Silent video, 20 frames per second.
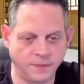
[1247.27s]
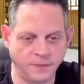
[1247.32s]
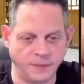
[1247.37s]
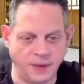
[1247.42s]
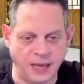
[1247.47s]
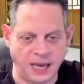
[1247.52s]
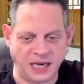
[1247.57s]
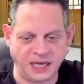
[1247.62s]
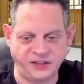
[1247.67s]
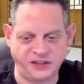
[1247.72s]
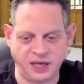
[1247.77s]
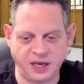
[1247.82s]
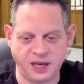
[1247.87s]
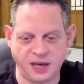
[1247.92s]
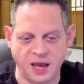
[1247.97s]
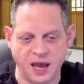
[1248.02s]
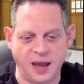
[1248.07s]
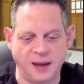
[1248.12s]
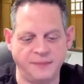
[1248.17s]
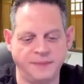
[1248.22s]
Eddie
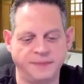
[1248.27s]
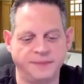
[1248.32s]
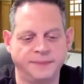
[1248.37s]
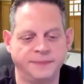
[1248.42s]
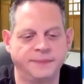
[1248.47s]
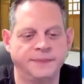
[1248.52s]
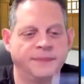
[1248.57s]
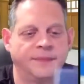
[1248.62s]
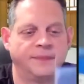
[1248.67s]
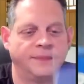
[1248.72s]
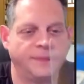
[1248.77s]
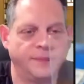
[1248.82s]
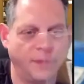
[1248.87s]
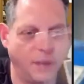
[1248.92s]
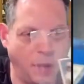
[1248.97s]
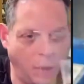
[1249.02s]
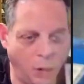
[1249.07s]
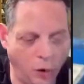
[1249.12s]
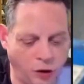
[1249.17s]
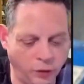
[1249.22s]
Seacott.
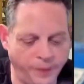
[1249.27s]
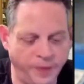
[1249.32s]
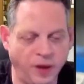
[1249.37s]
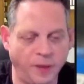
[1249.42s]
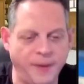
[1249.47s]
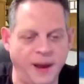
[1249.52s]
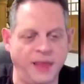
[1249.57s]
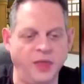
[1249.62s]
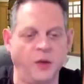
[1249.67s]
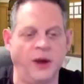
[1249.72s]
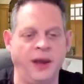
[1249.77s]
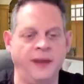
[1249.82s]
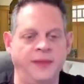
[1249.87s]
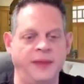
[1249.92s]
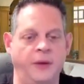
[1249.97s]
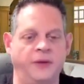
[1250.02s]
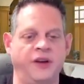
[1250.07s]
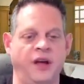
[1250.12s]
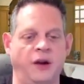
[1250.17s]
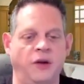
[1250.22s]
Old mill, by the way. That
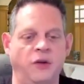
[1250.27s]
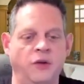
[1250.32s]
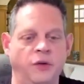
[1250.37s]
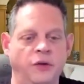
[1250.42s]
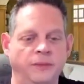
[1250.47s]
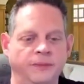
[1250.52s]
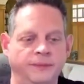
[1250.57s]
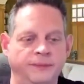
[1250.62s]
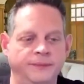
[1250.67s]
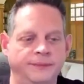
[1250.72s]
was kind of cool.